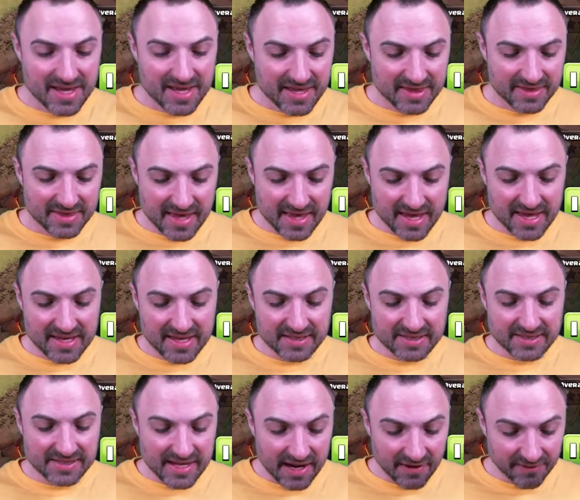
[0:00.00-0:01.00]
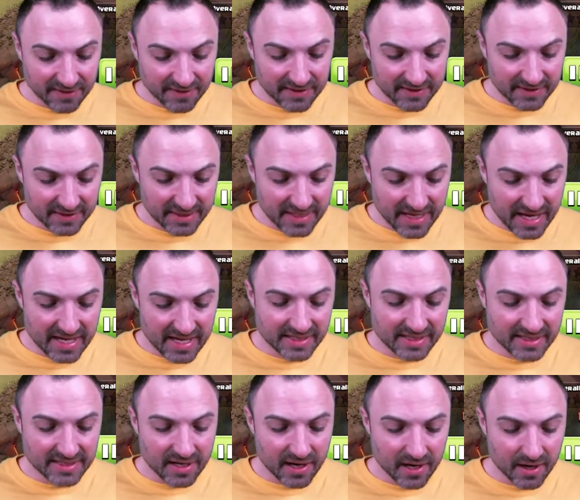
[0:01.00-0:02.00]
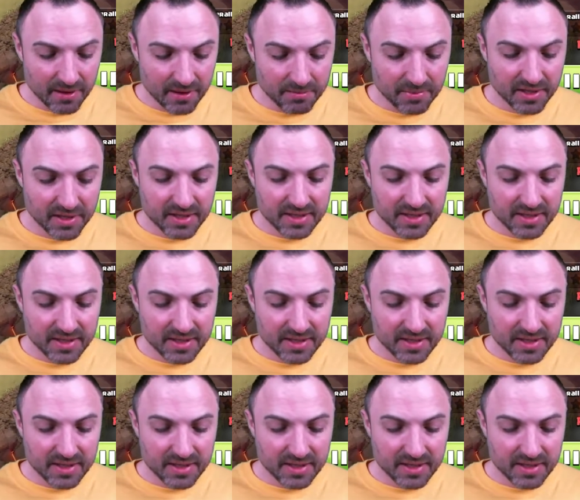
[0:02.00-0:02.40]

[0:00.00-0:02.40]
they definitely ended up